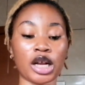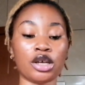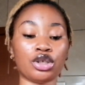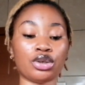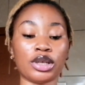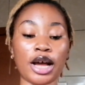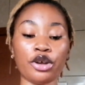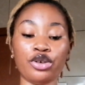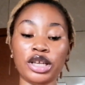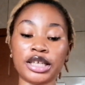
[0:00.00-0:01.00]
So now
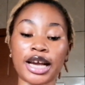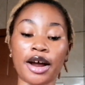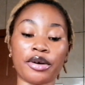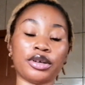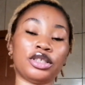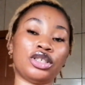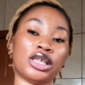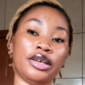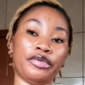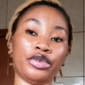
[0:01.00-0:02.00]
you need carrot
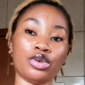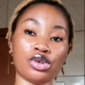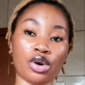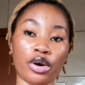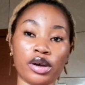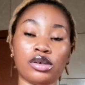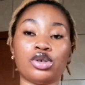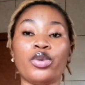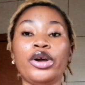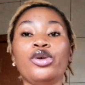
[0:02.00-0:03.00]
infused oil.
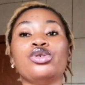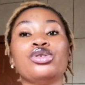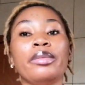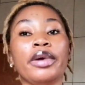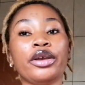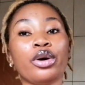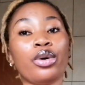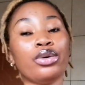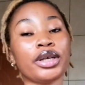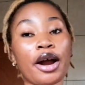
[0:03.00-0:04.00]
So when you want to make your
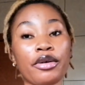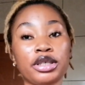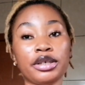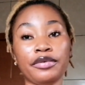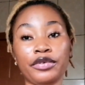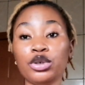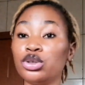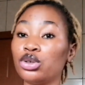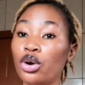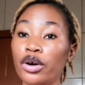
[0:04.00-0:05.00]
own carrot
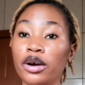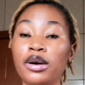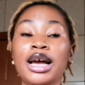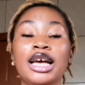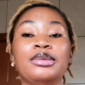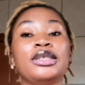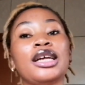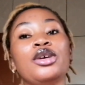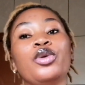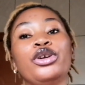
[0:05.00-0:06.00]
infused oil,
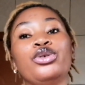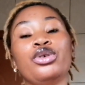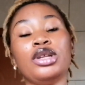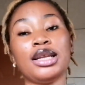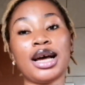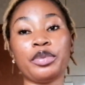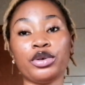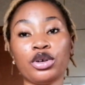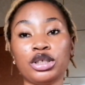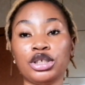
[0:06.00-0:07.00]
especially when you know that that
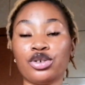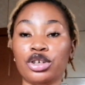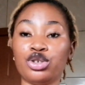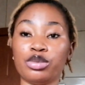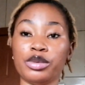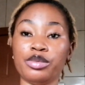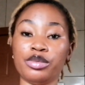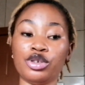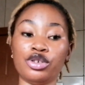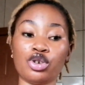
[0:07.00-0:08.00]
product is going
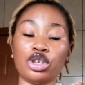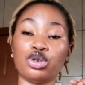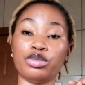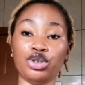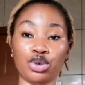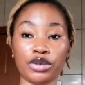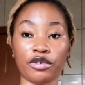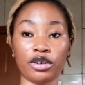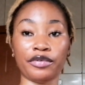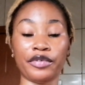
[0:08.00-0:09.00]
to be used
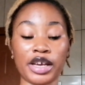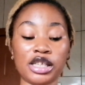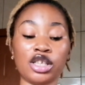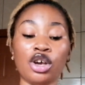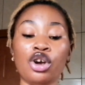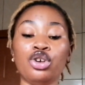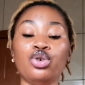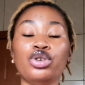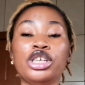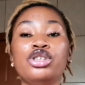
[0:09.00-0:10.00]
for the face,
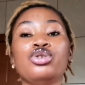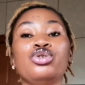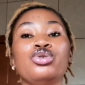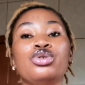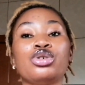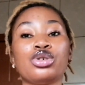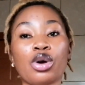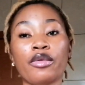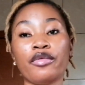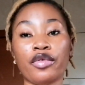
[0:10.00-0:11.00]
you need to use
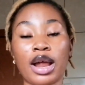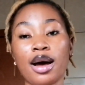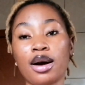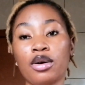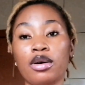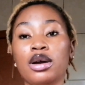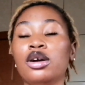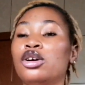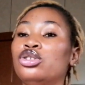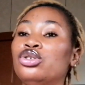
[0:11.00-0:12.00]
sunflower oil.
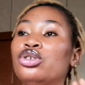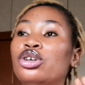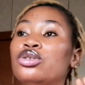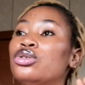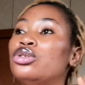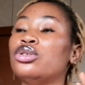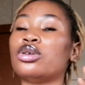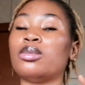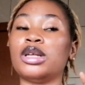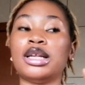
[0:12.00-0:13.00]
Do not use
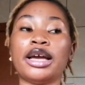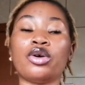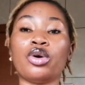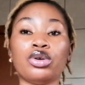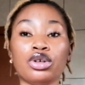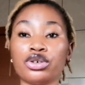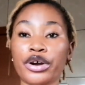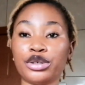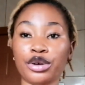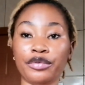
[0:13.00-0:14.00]
something like coconut
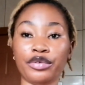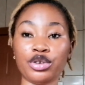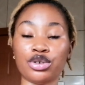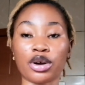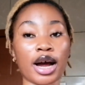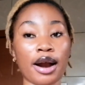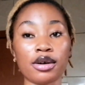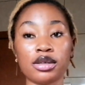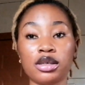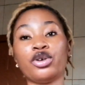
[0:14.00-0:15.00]
oil to infuse your
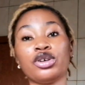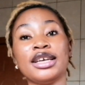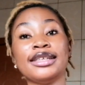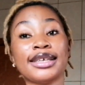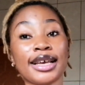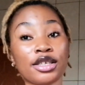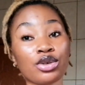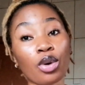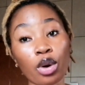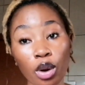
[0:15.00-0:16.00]
carrot, because it tends
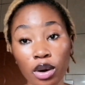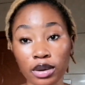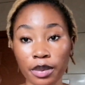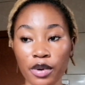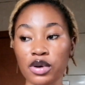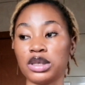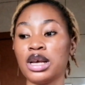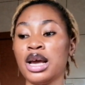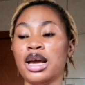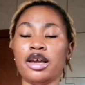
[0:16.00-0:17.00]
to clog the
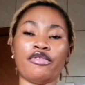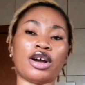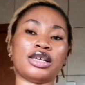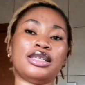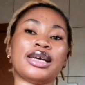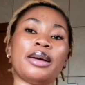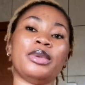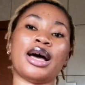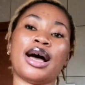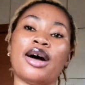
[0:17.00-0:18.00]
pores. If you are the type
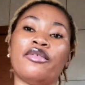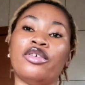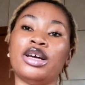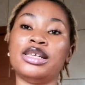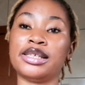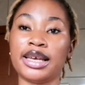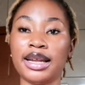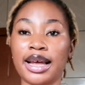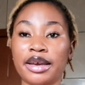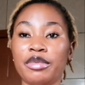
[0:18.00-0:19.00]
that have oily
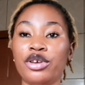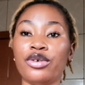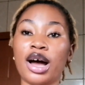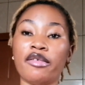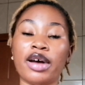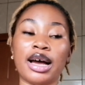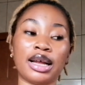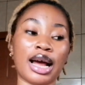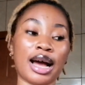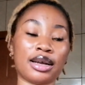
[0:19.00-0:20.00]
skin like me, you have
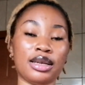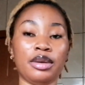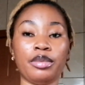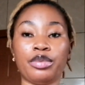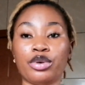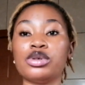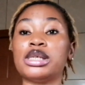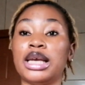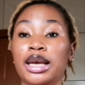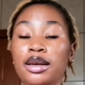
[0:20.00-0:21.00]
acne prone
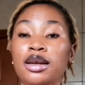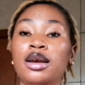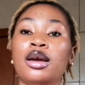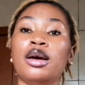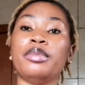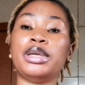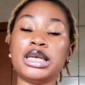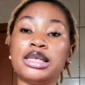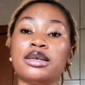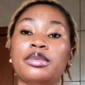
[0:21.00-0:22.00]
skin,
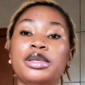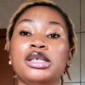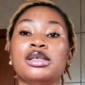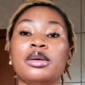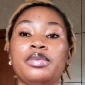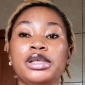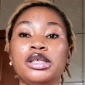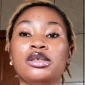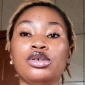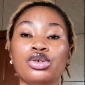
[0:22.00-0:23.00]
please
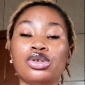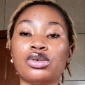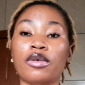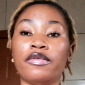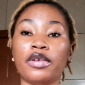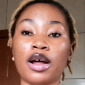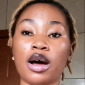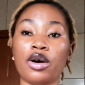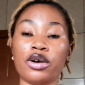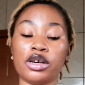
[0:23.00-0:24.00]
use
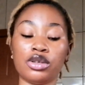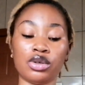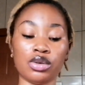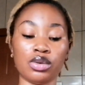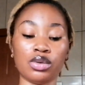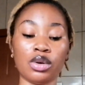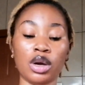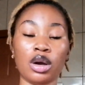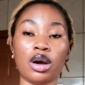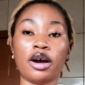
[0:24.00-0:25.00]
sunflower oil to
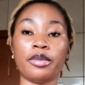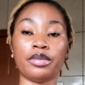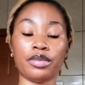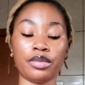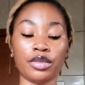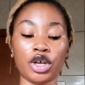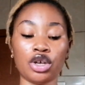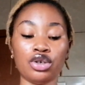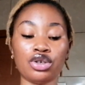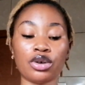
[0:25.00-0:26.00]

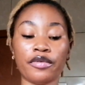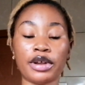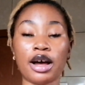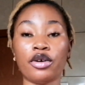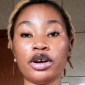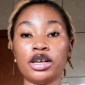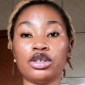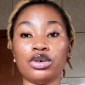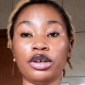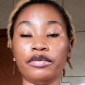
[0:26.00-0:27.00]

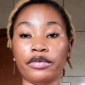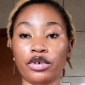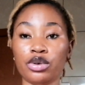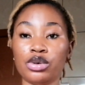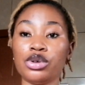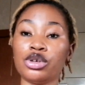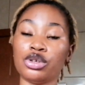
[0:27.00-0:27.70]
infuse